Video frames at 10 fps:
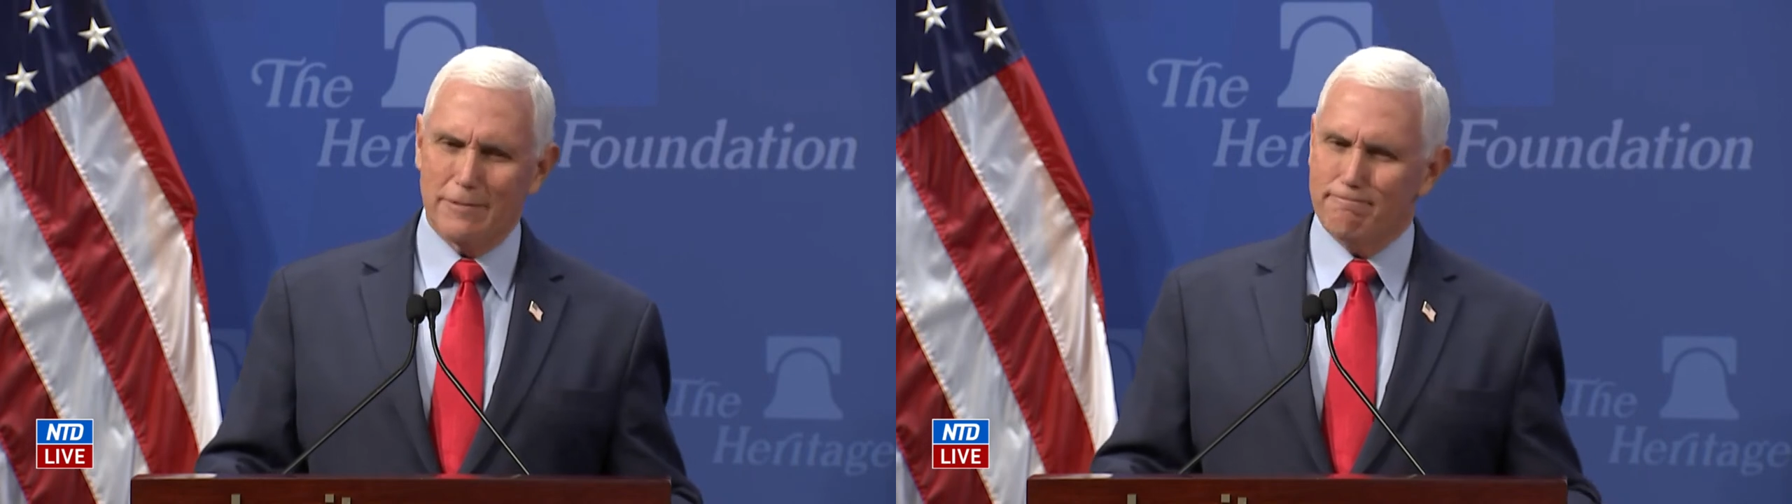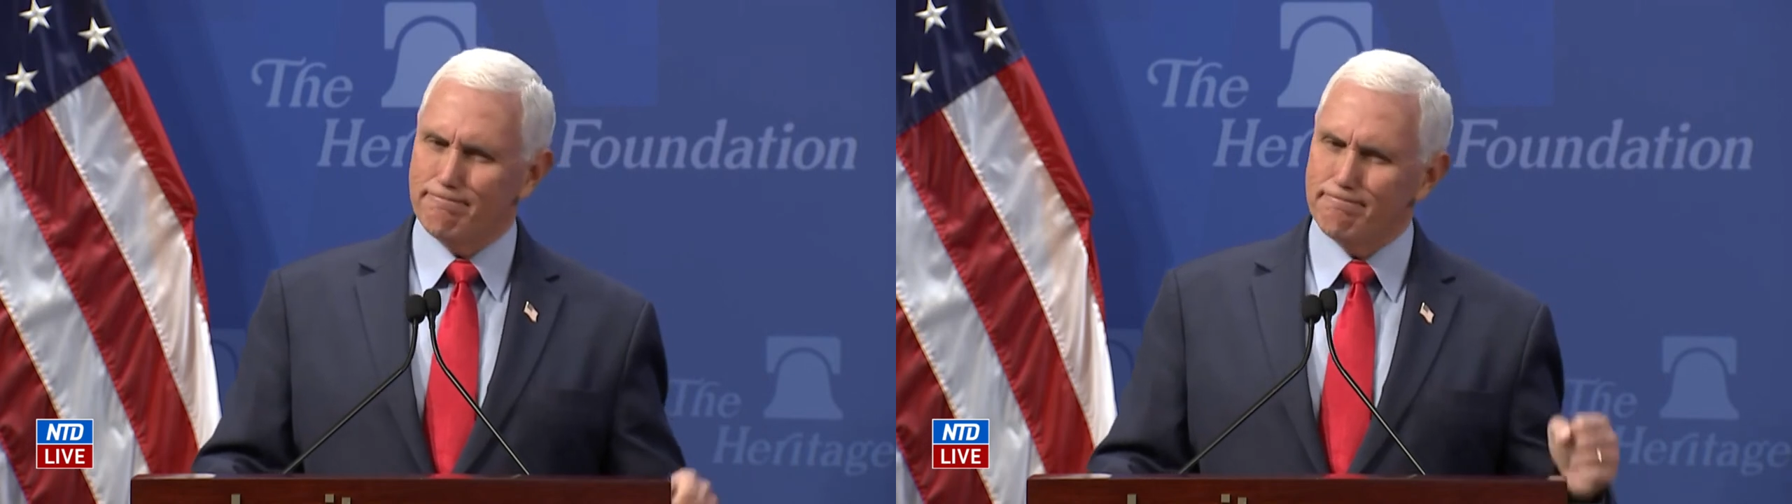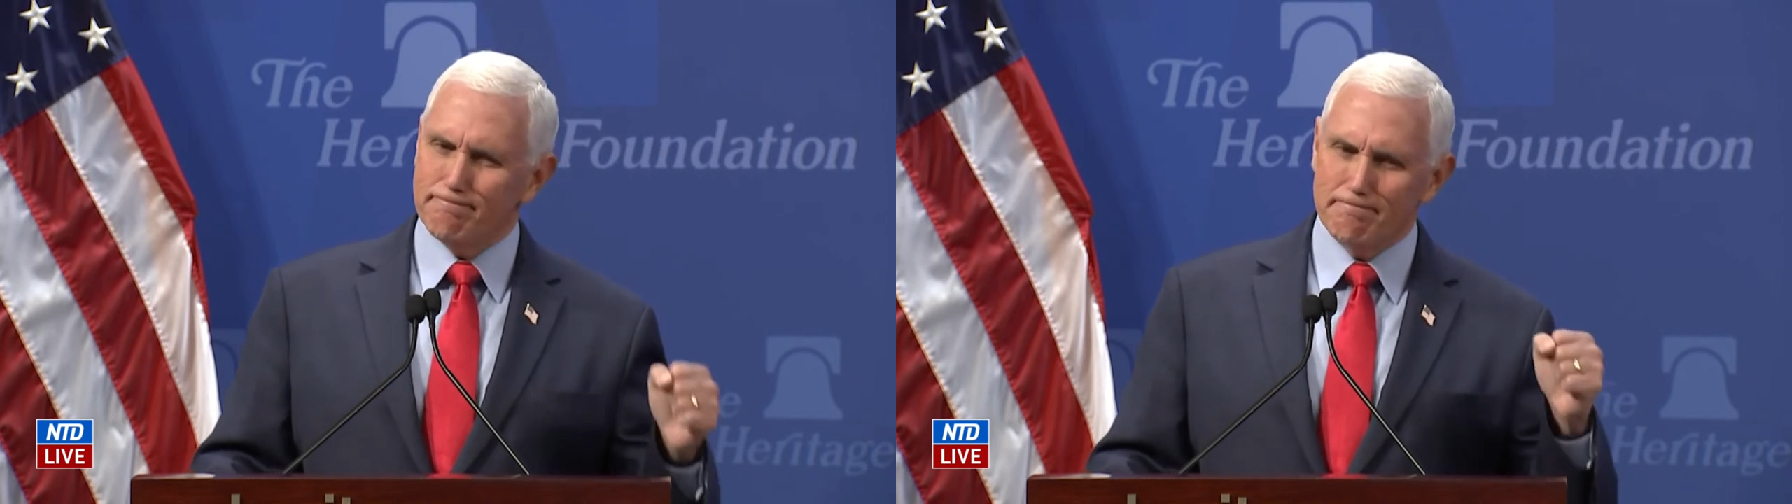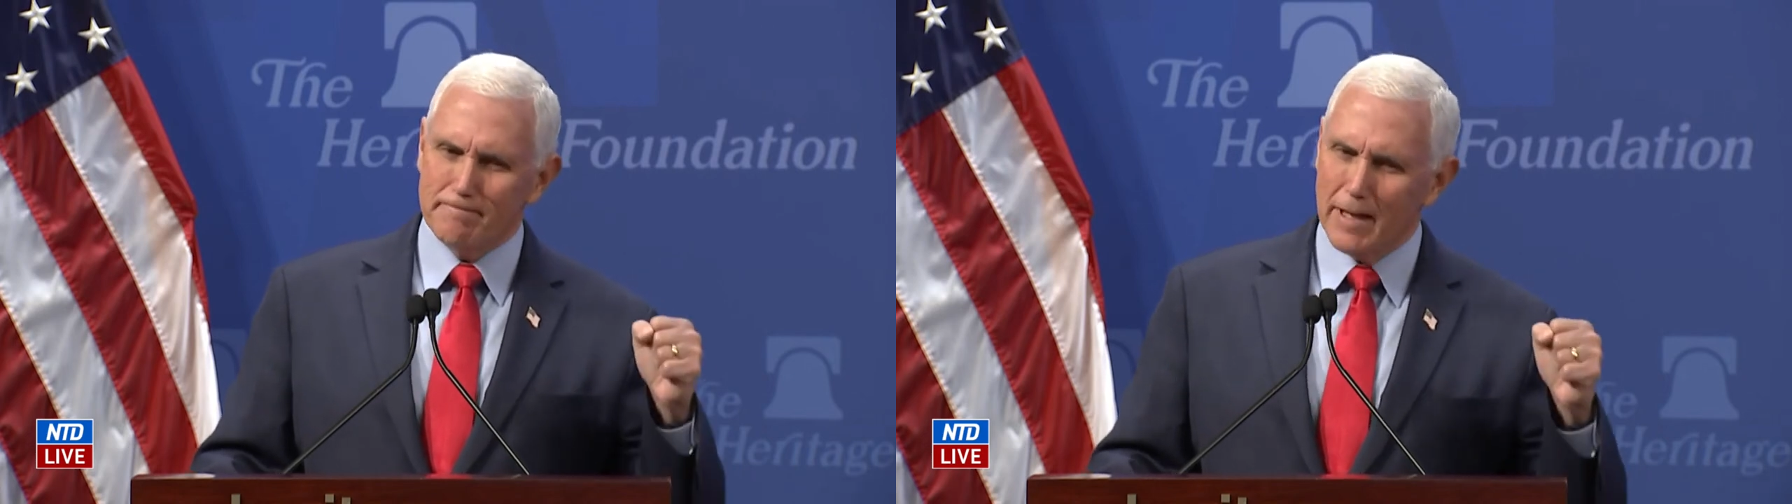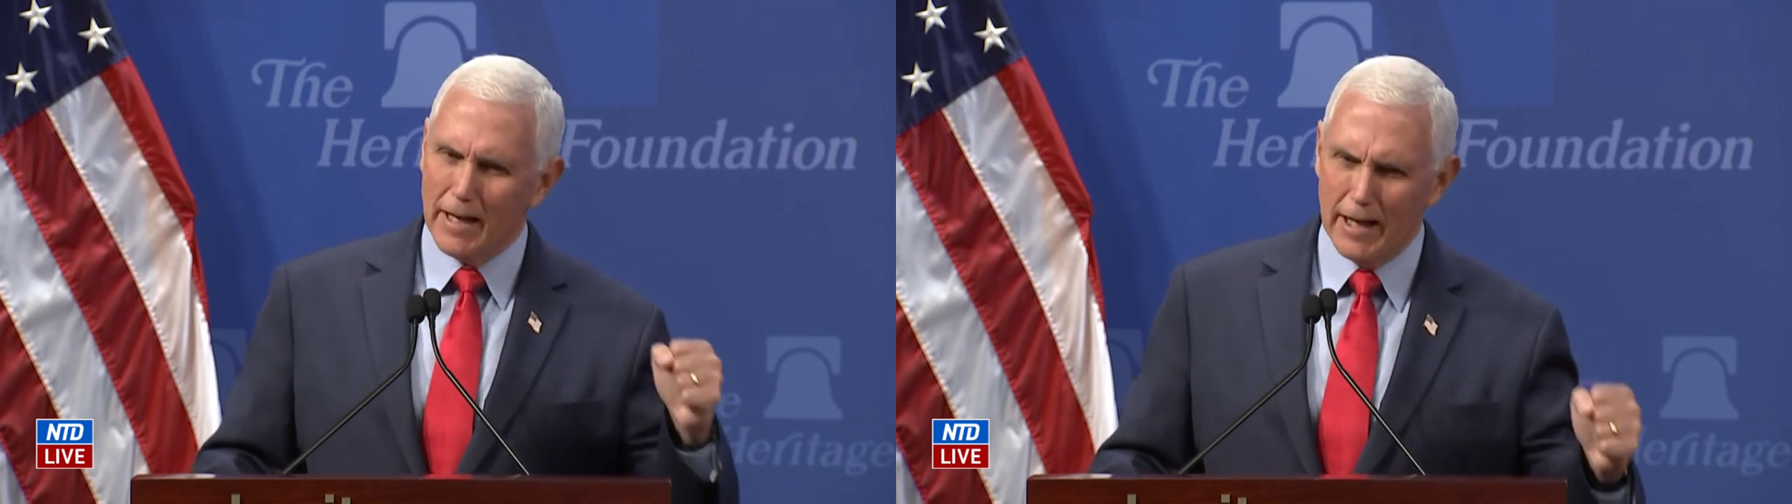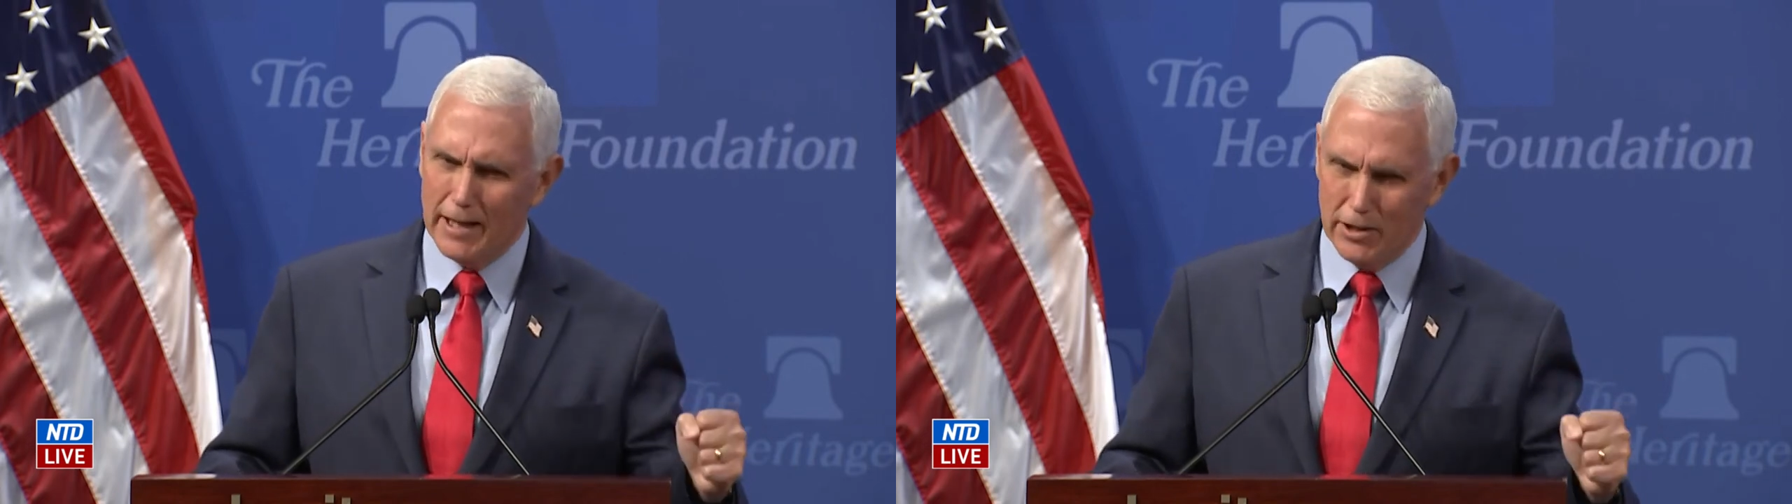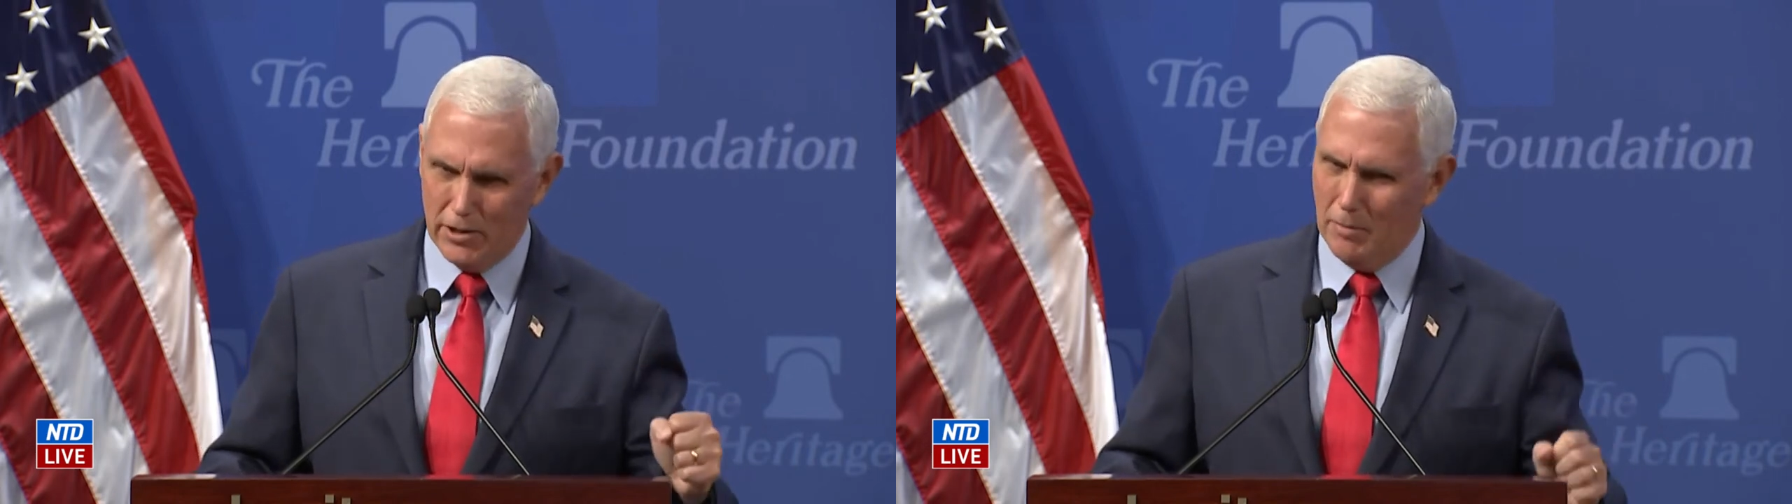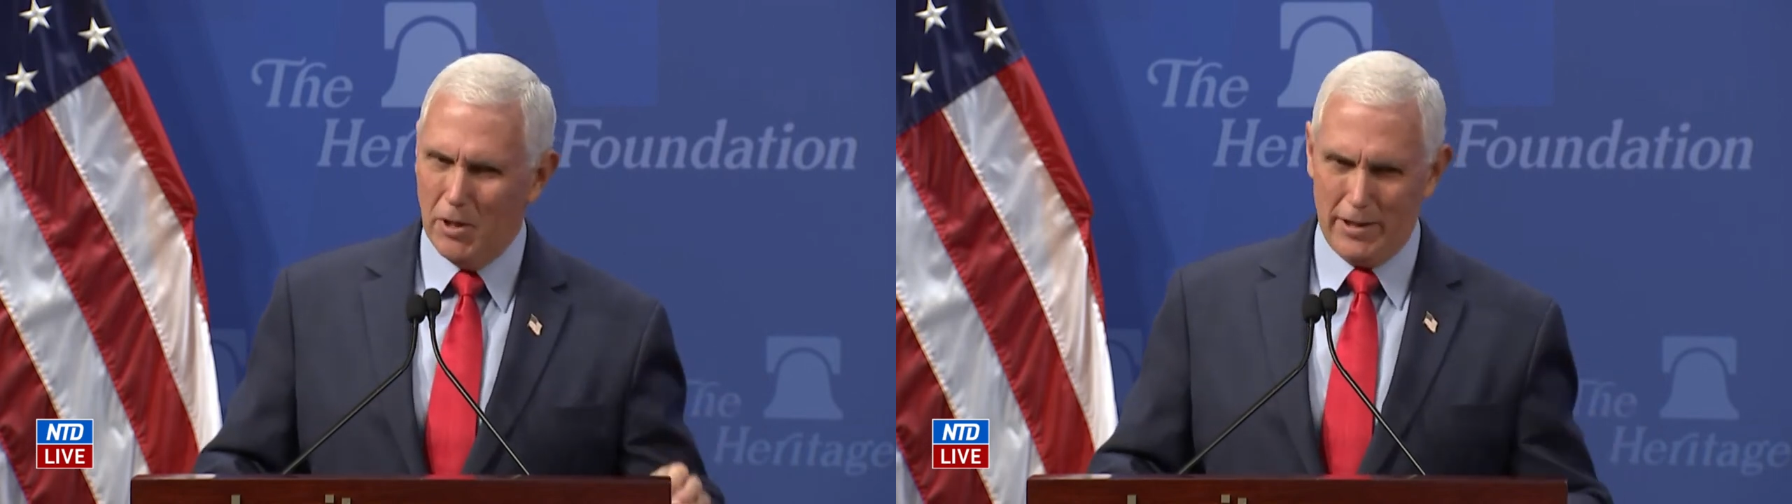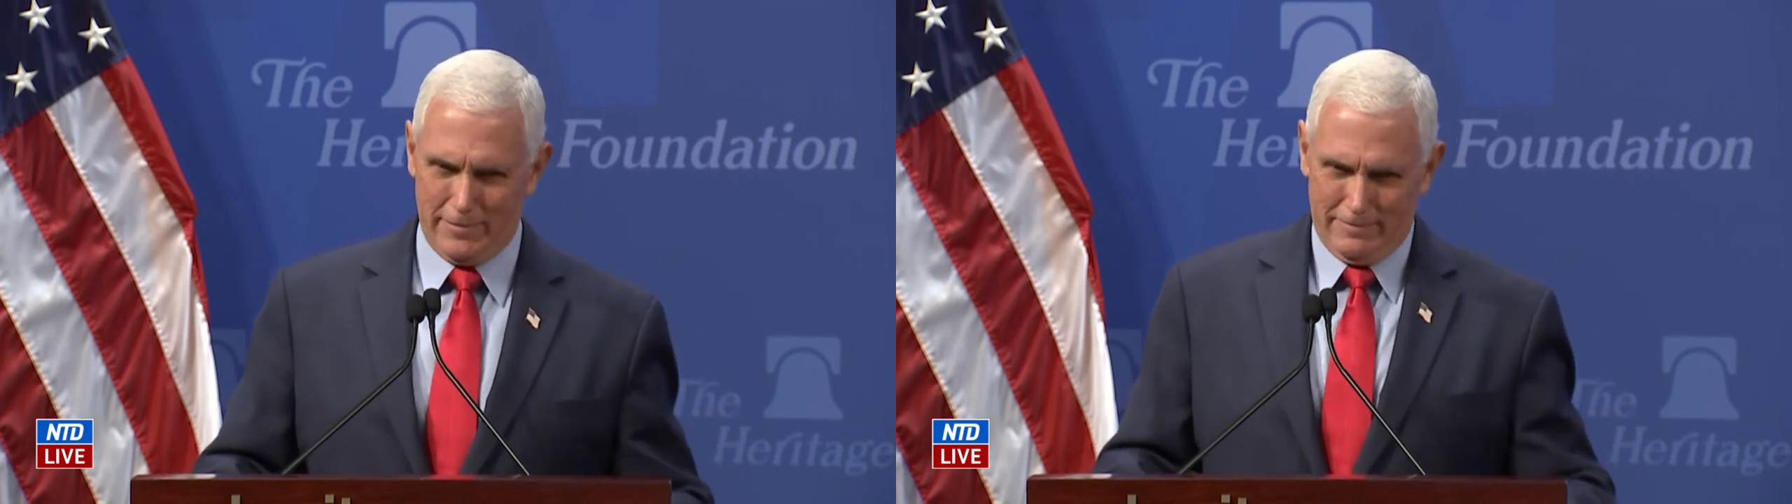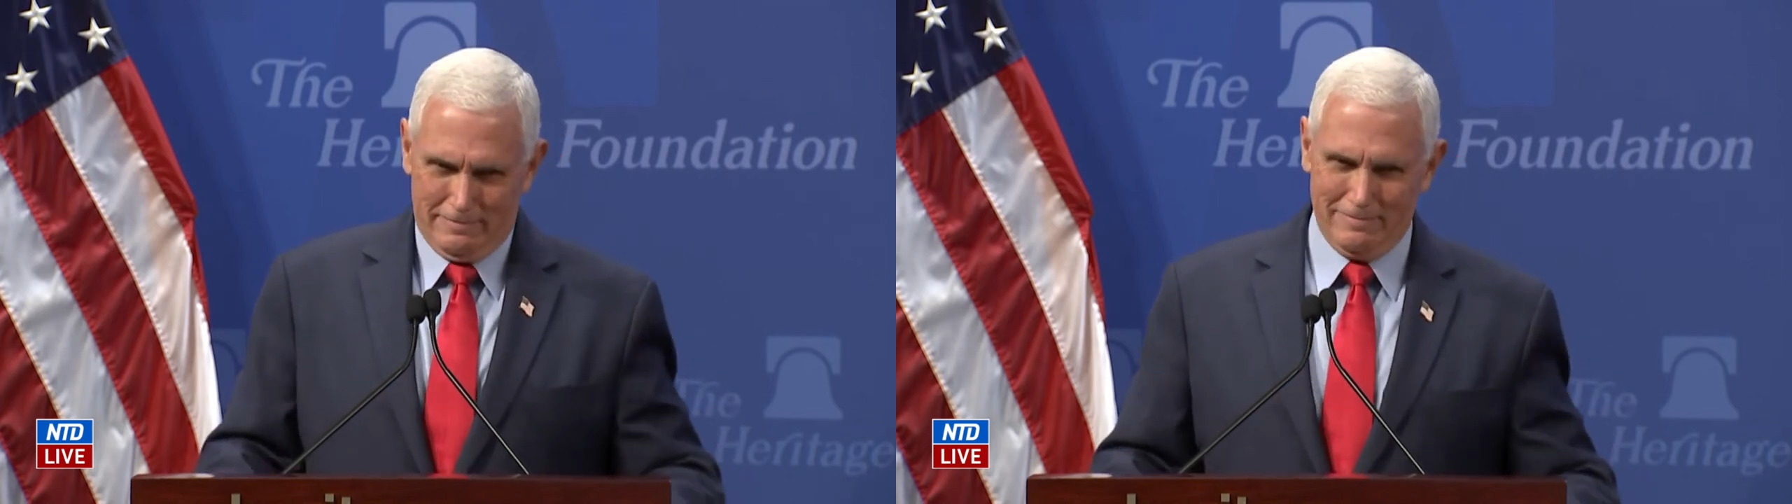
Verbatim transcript: said, Hang in there, Mike